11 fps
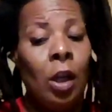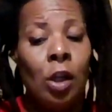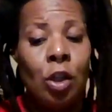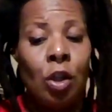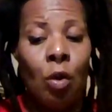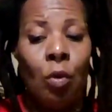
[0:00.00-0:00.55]

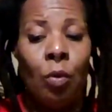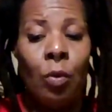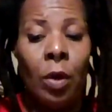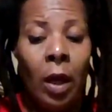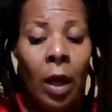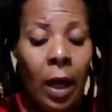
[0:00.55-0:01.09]
So
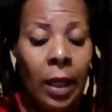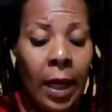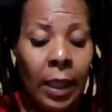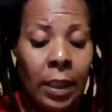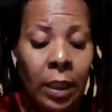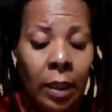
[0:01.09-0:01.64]
a lot
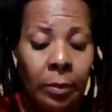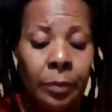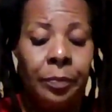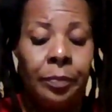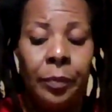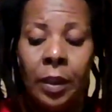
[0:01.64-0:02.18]
of time,
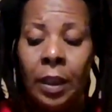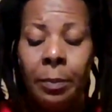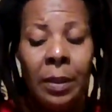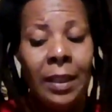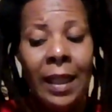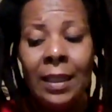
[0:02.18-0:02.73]

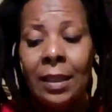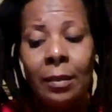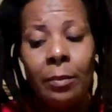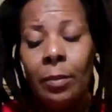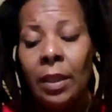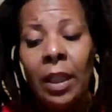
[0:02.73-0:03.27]
but
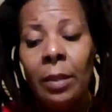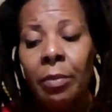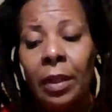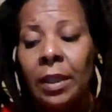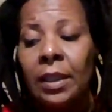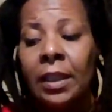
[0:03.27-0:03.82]
Libra
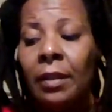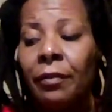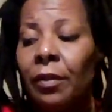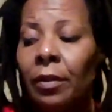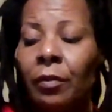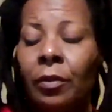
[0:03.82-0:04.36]
is
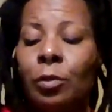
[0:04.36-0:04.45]
different from